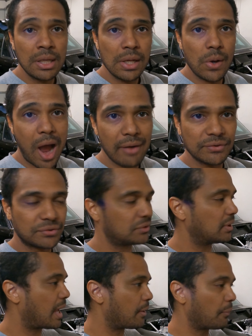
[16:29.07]
Now,
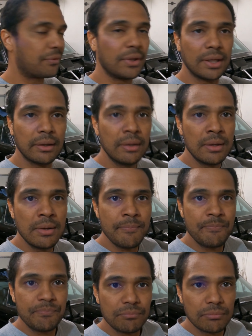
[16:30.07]
obviously, I don't think
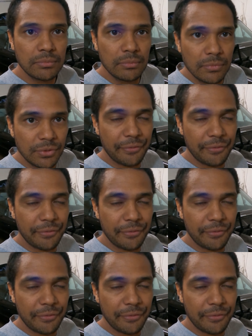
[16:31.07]
the